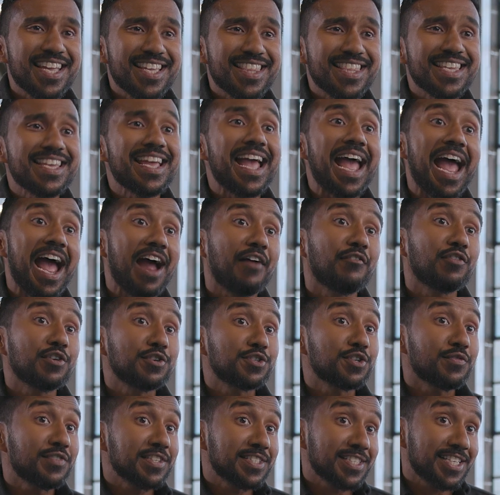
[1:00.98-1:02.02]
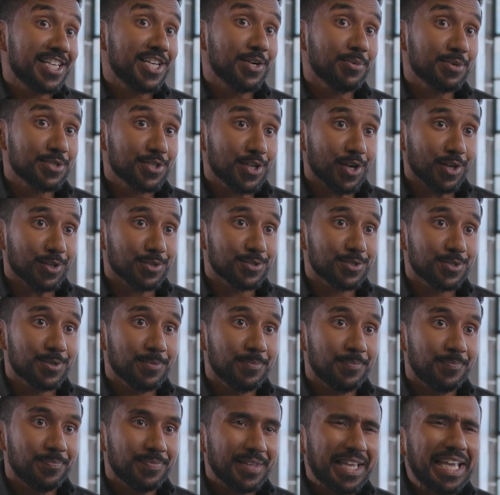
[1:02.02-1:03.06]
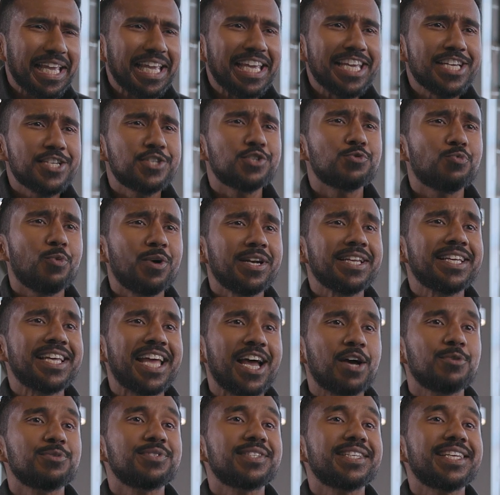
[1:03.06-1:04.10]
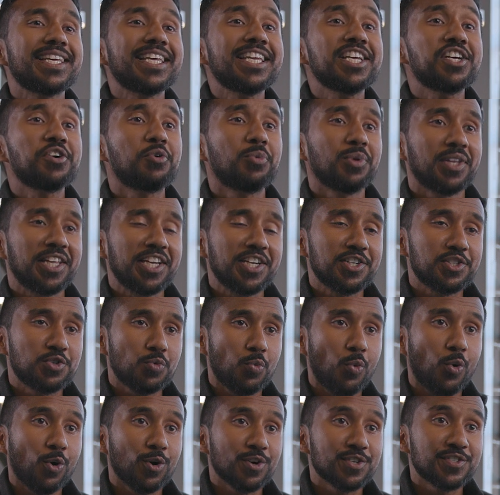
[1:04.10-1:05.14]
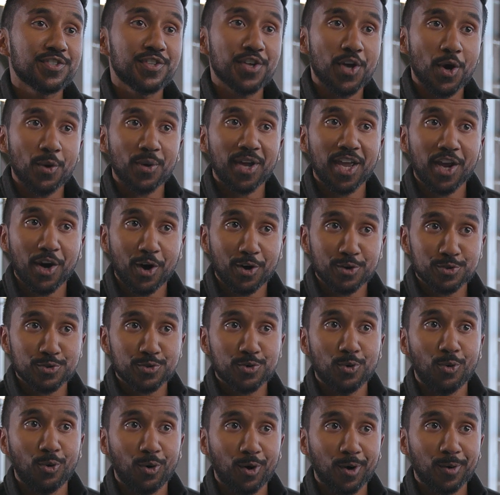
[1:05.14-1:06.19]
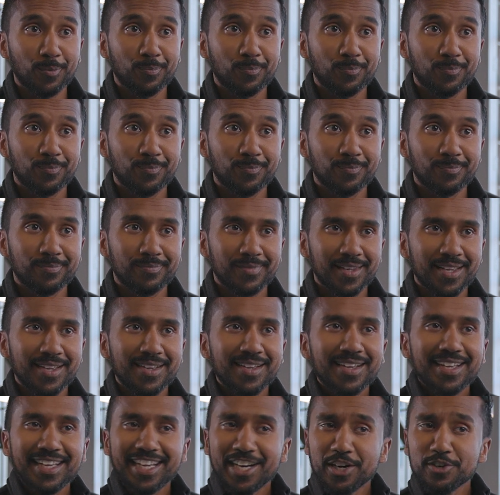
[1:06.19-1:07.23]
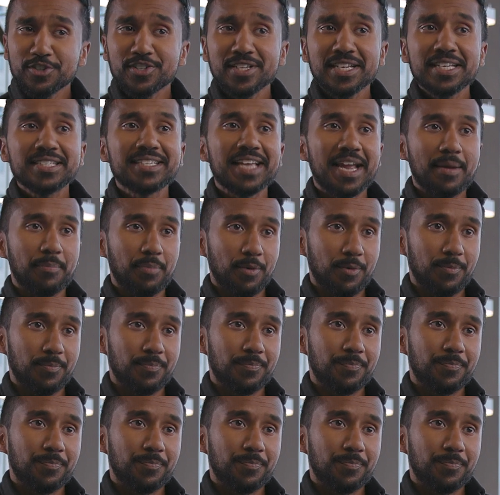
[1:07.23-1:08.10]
take the average of its key results. Each one counts equally towards the OKR score. Here's an example.